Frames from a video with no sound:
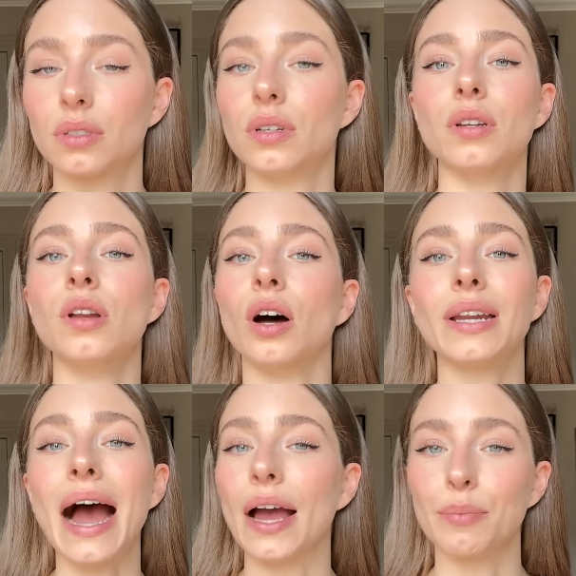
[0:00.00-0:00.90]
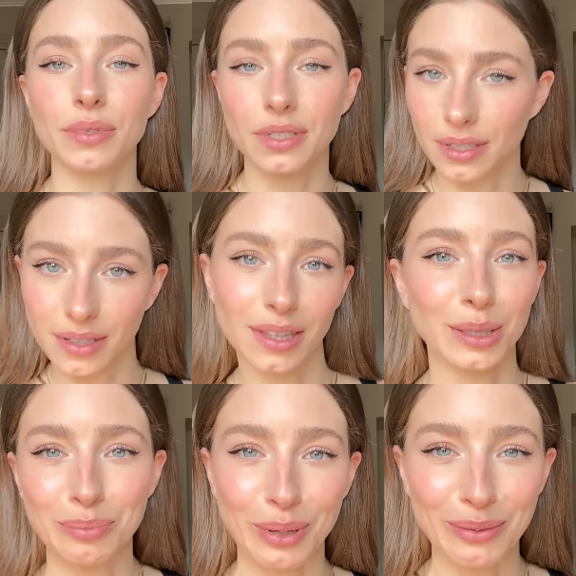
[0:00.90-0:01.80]
non-hyped
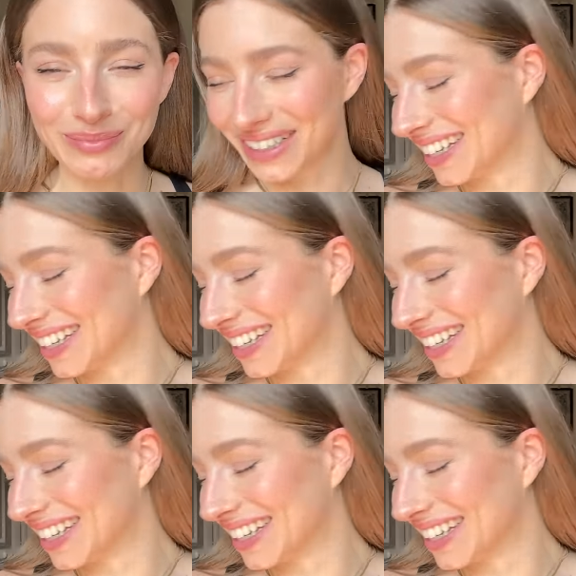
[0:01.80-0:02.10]
lip balm.